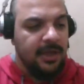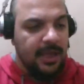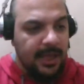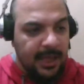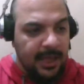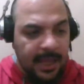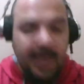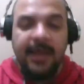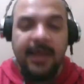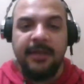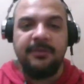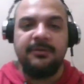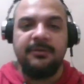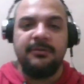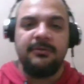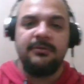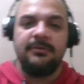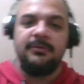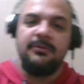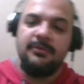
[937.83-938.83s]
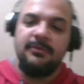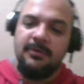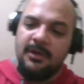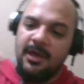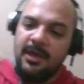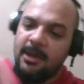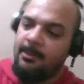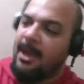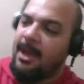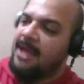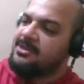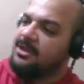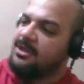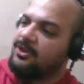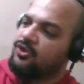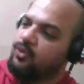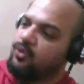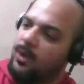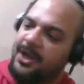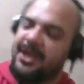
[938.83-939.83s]
And imagine
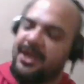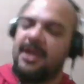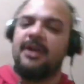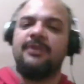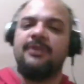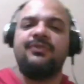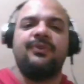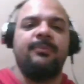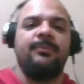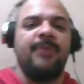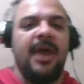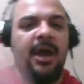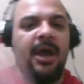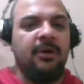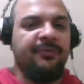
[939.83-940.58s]
20 years from now,